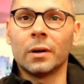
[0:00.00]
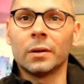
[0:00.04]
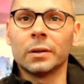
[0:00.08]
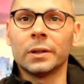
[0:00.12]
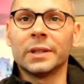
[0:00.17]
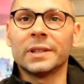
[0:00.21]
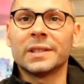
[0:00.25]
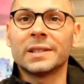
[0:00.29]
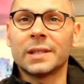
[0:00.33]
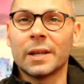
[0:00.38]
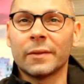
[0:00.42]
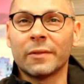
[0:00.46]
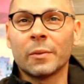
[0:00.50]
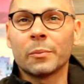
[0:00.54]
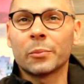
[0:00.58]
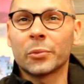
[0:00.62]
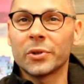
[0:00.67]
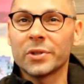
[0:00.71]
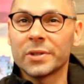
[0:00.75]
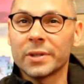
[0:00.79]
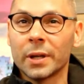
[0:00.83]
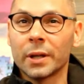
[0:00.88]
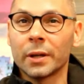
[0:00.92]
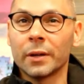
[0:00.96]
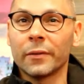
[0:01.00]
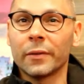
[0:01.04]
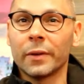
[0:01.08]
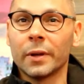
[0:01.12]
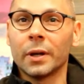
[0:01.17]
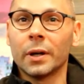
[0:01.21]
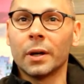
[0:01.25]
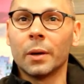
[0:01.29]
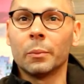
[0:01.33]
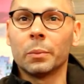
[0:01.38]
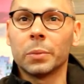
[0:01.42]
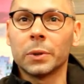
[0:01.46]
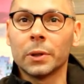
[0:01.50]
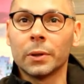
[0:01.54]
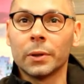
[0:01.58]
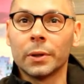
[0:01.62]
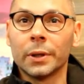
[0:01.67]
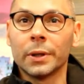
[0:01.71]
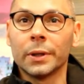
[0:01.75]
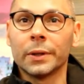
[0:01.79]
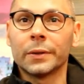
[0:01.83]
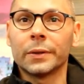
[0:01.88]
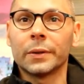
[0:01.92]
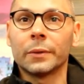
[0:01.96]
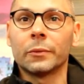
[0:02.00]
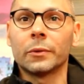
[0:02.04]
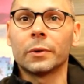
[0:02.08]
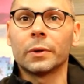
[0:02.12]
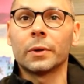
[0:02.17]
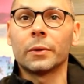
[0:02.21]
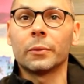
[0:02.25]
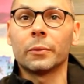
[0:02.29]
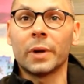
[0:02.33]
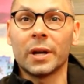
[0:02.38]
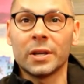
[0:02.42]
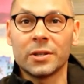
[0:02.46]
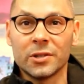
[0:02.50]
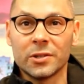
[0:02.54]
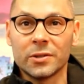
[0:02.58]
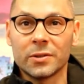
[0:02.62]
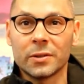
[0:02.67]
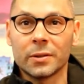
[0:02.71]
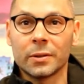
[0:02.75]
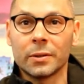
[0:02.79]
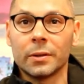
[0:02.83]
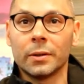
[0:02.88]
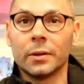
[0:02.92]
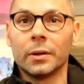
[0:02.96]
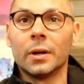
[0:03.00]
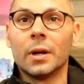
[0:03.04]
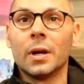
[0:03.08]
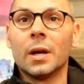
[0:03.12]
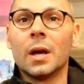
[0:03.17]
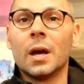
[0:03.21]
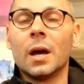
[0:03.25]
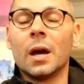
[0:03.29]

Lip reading: only 7% of the employees were registered